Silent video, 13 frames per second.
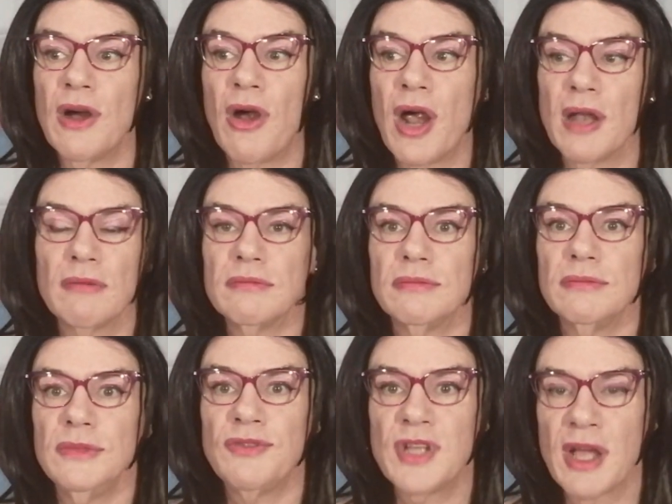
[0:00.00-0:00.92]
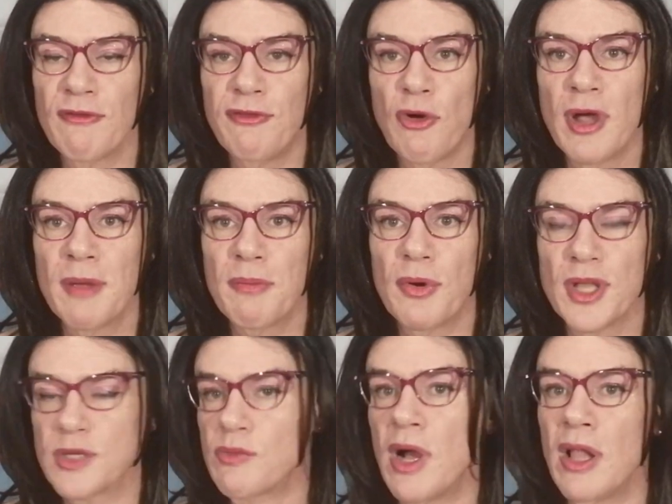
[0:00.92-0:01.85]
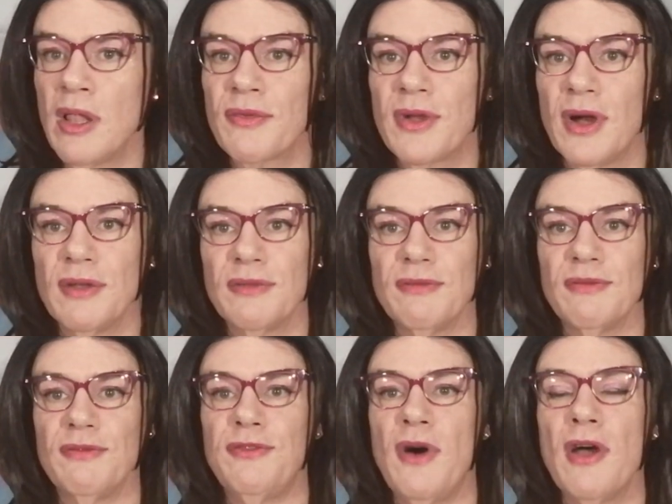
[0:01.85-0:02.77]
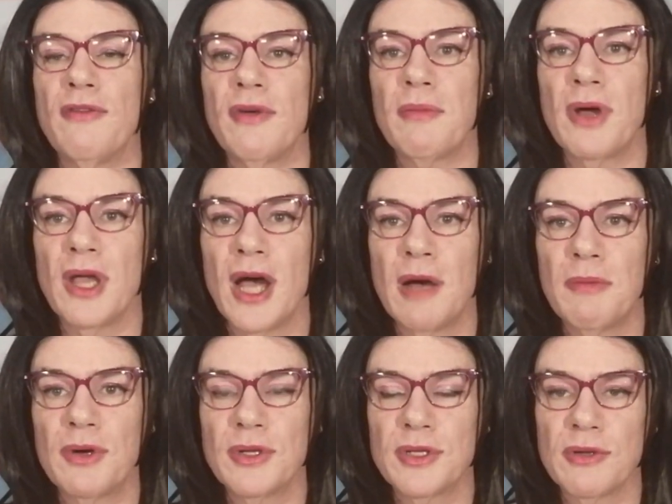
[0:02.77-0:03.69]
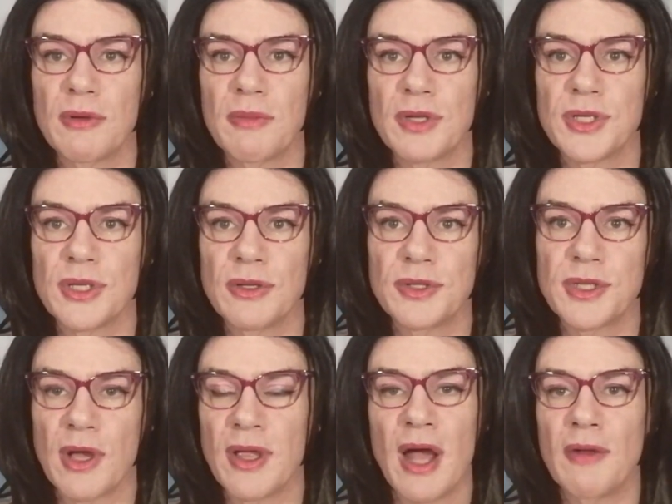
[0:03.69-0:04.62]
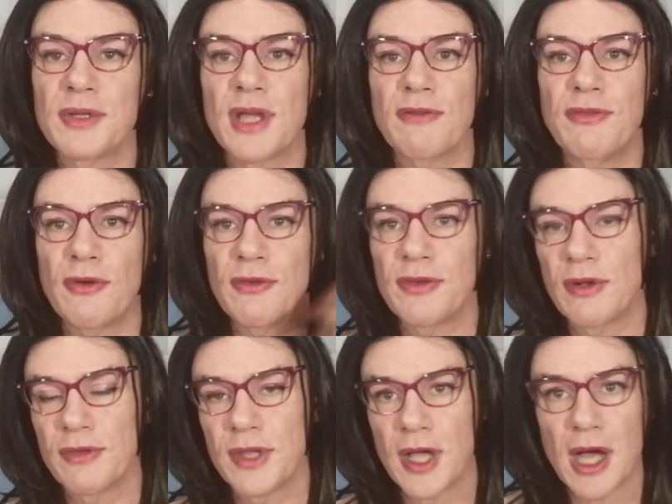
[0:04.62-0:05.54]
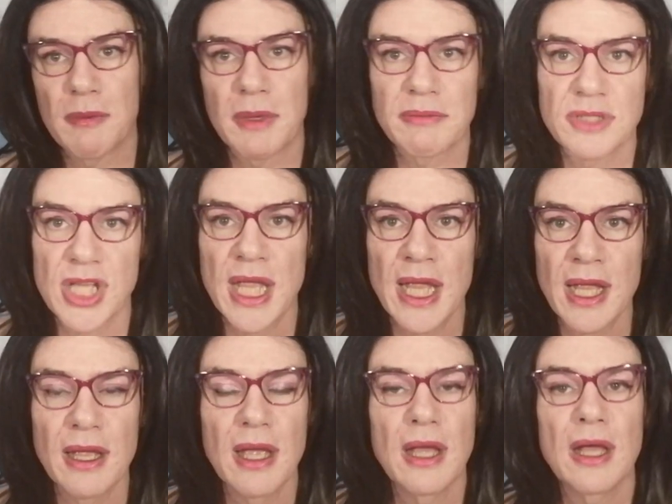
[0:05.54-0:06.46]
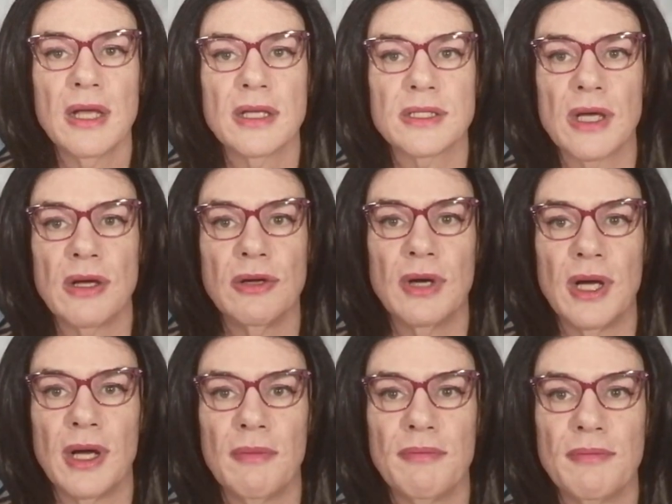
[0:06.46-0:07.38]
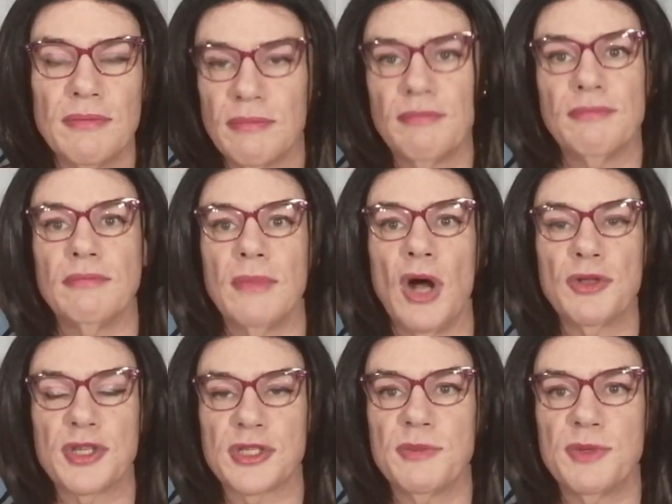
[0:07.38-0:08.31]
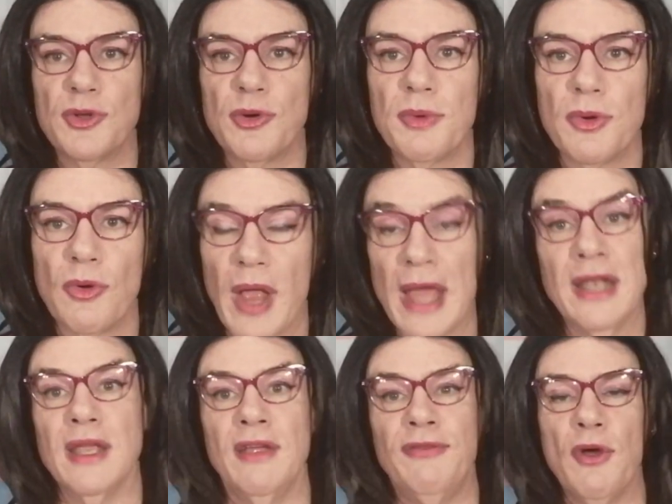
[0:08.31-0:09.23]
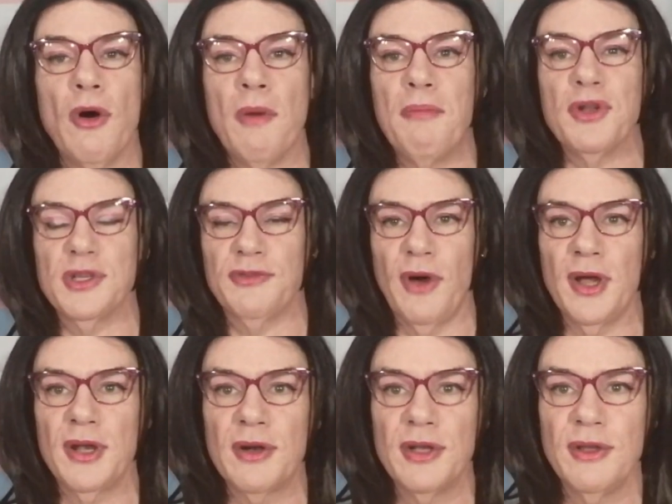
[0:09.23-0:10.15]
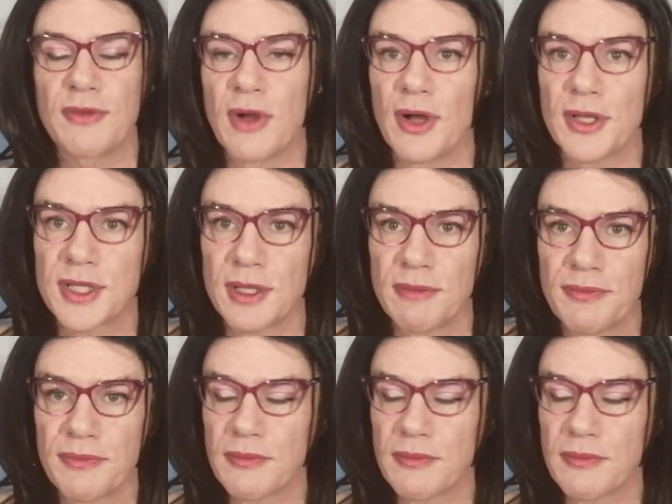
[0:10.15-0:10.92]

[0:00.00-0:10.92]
all right, you've taken 4 hit points. Well, I've got 5 on my armor and 2 on my shield, so yeah, I'll take 4 of it off the armor. Ding! So I'll just absorb it all. And if you're a butch fighter and you've got